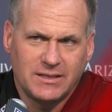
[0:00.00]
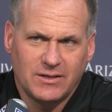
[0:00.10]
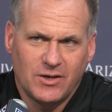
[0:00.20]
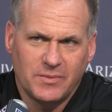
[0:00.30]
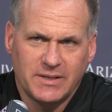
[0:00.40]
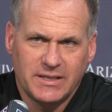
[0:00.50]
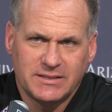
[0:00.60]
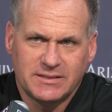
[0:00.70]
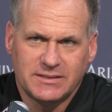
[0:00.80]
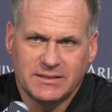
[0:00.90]
Uh, you hope that
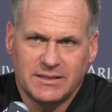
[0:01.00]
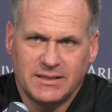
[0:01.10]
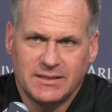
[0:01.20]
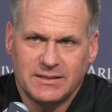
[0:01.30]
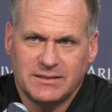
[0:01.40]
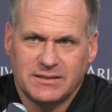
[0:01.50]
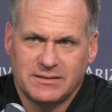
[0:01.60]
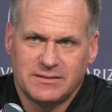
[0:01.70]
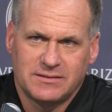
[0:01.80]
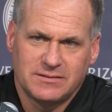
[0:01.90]
it's uh,
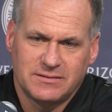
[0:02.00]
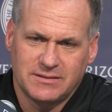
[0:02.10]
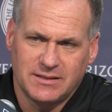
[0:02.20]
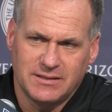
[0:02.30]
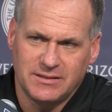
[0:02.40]
that